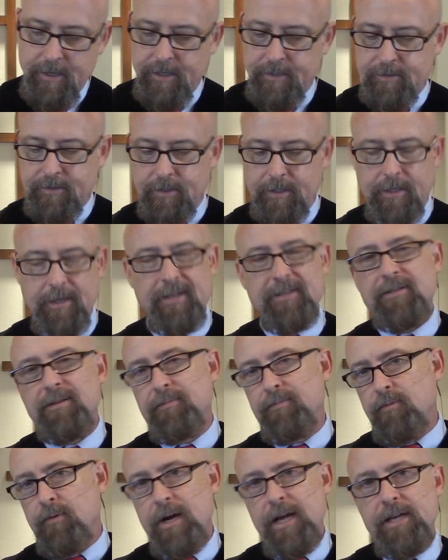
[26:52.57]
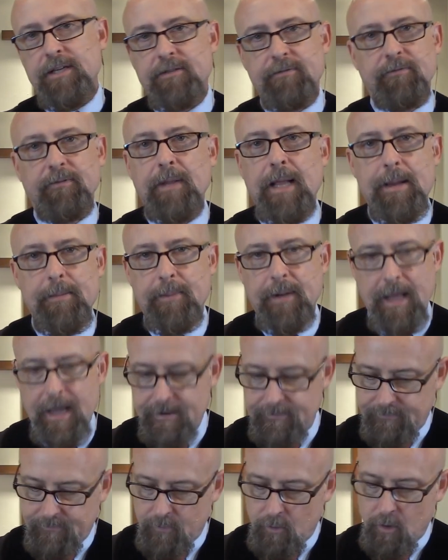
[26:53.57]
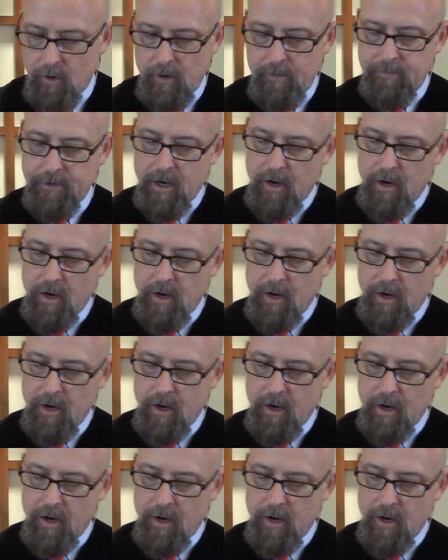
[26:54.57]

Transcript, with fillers: It's a, it's a raised platform